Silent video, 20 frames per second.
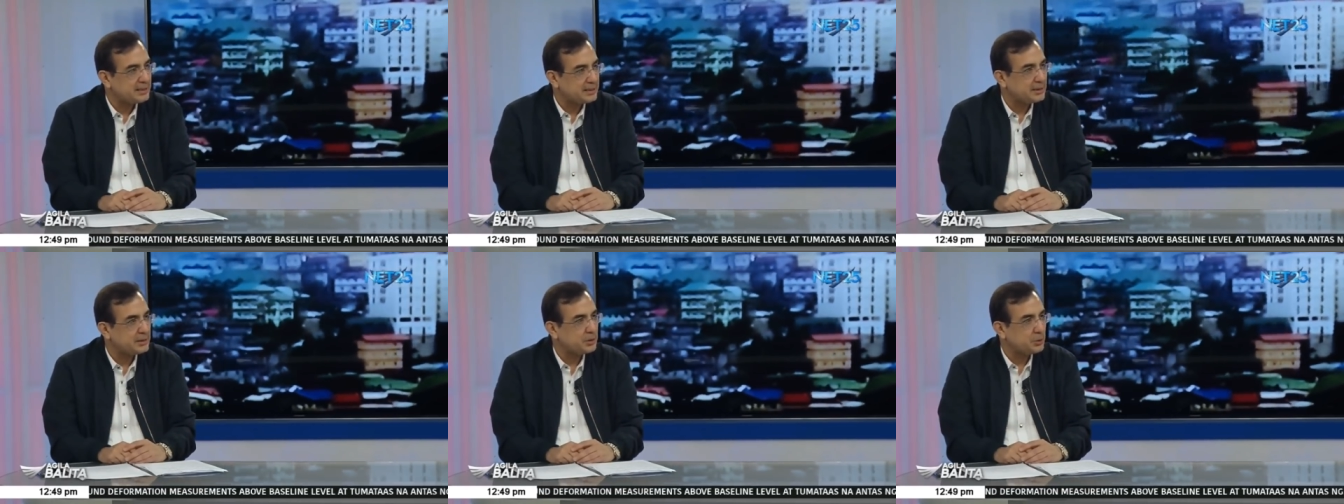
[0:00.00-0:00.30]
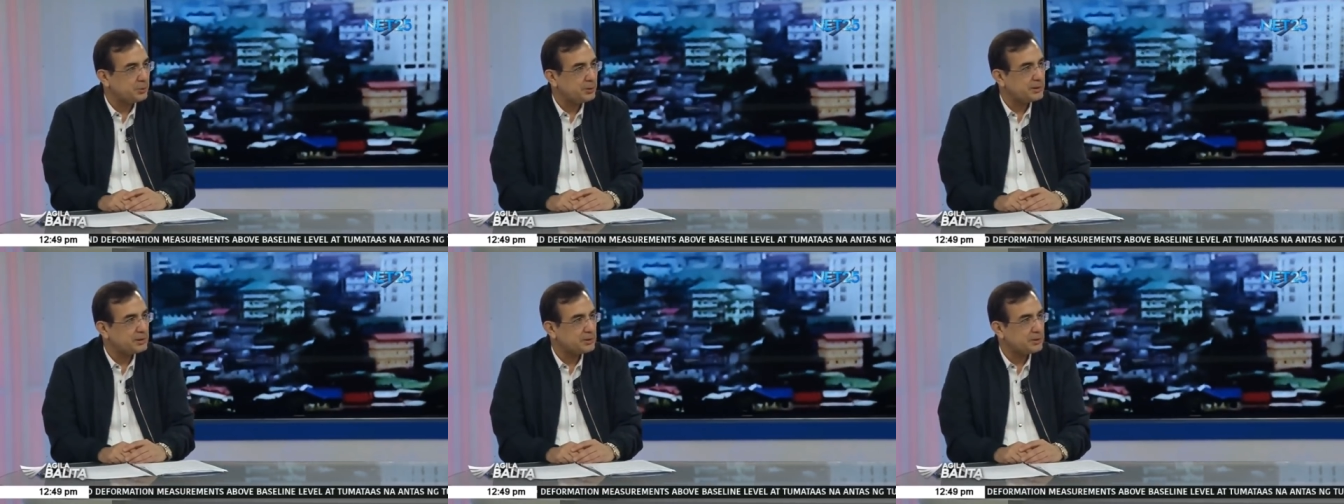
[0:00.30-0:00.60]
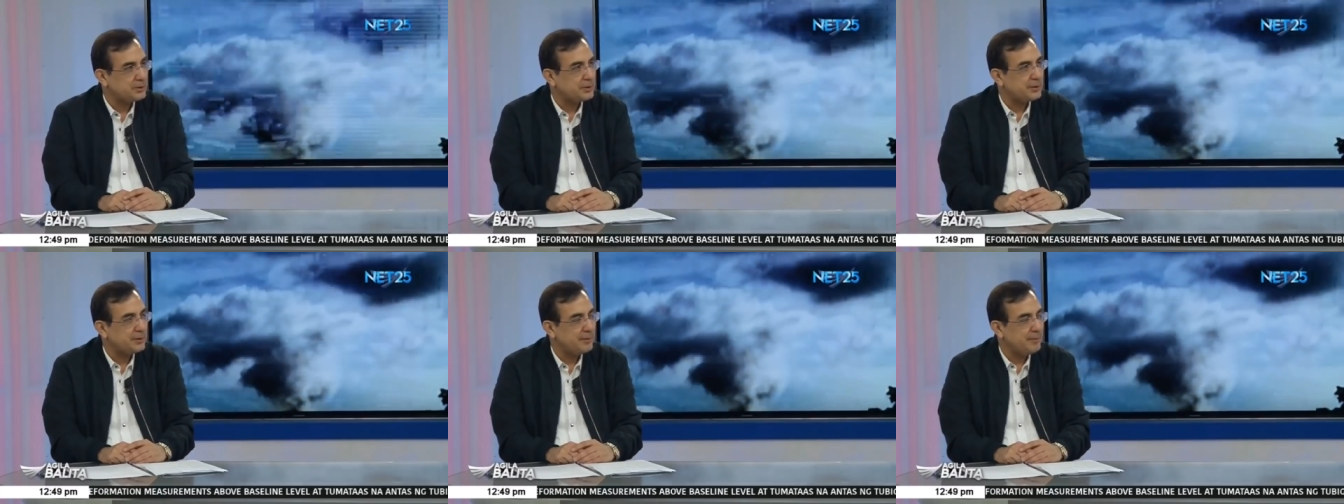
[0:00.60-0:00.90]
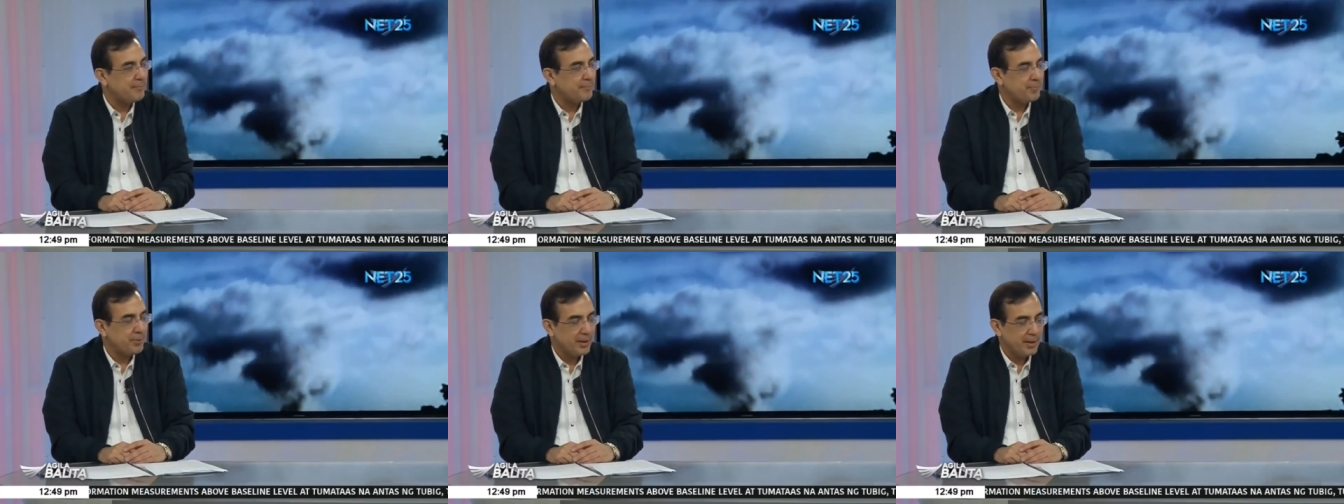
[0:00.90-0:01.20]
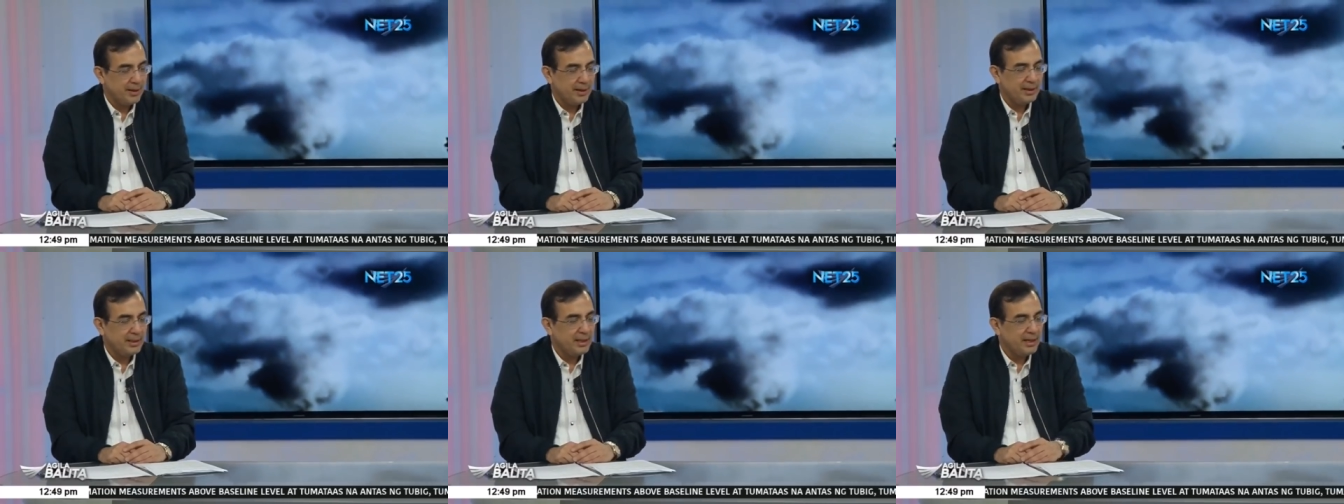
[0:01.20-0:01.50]
situation
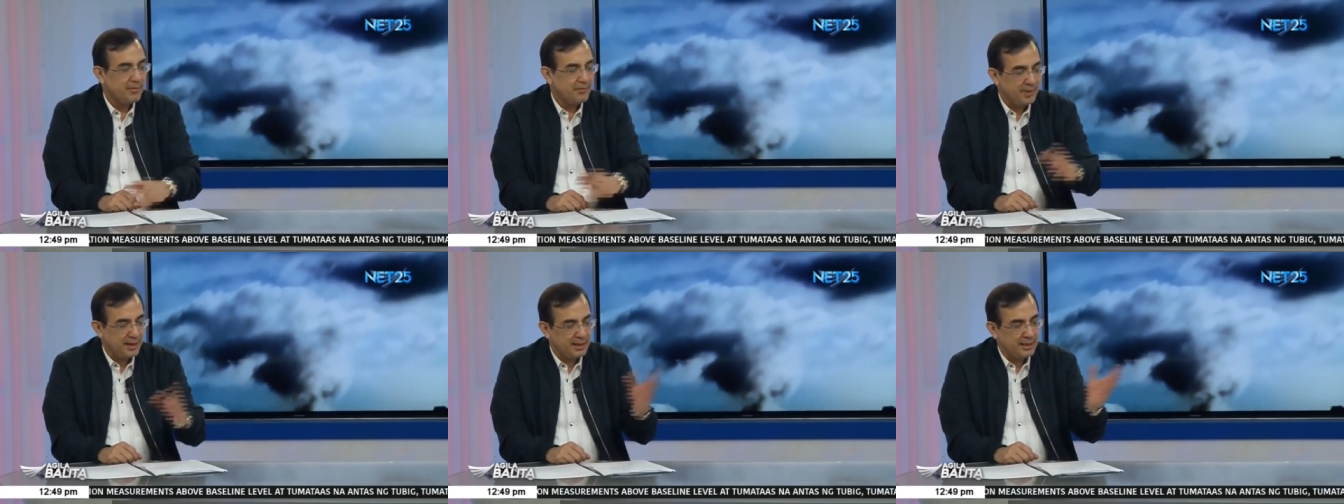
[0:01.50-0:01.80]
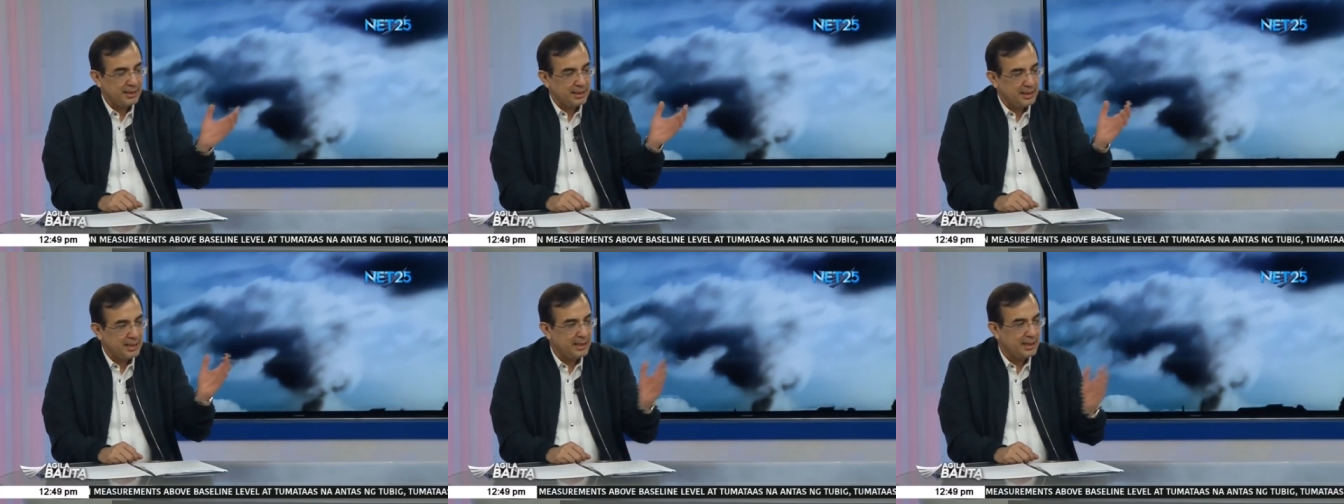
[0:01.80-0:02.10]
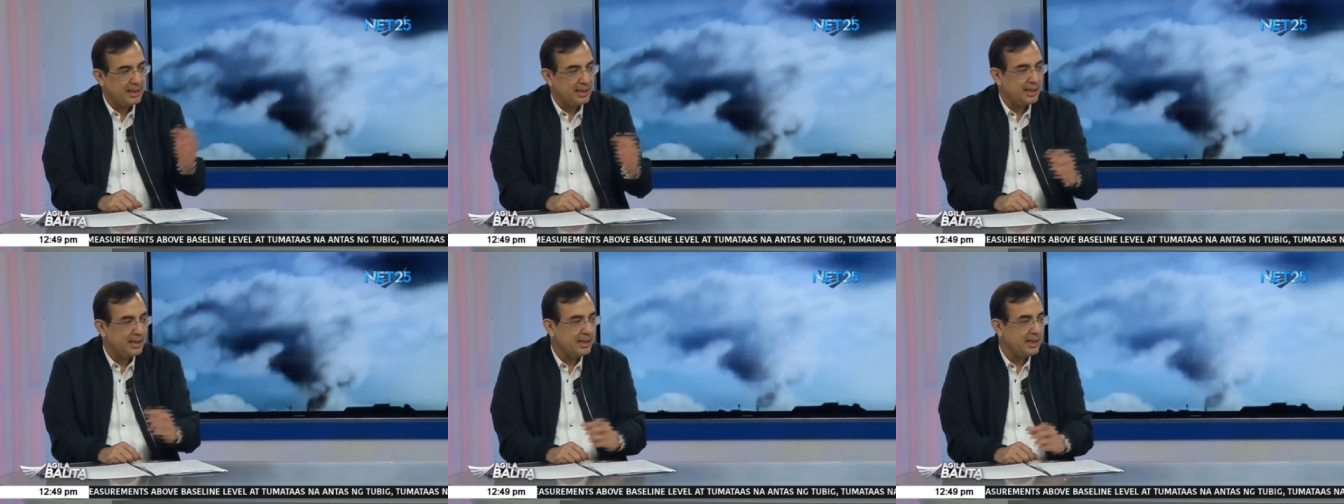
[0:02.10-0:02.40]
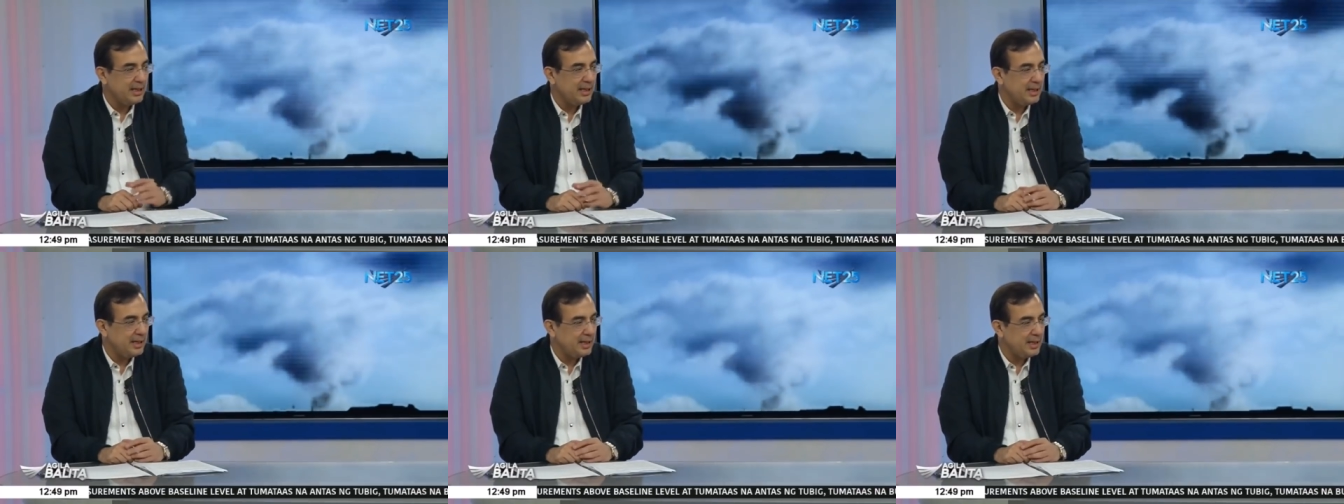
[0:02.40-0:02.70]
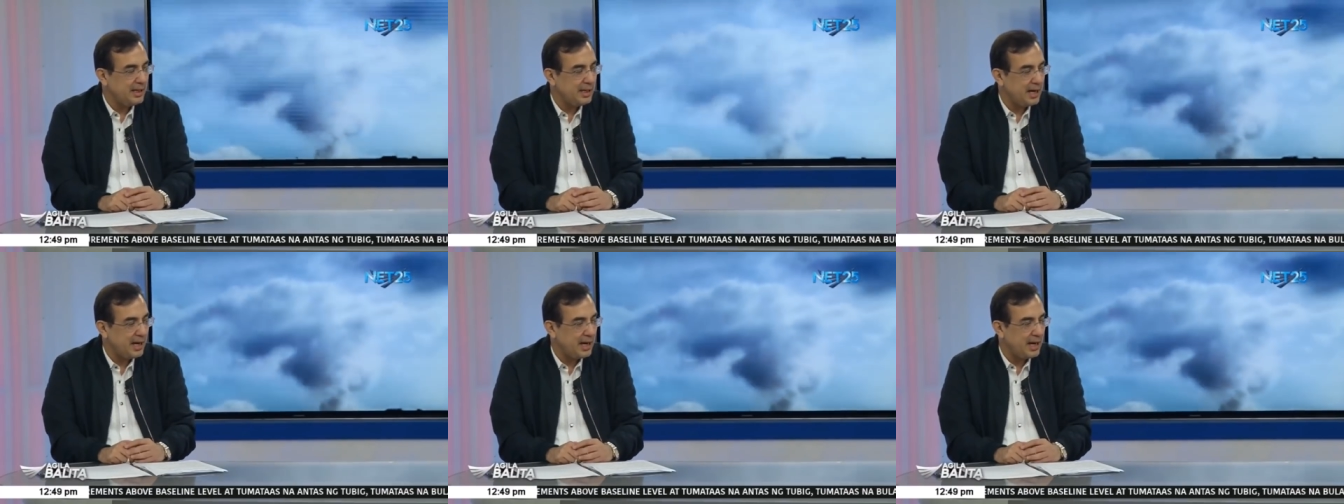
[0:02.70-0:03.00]
given the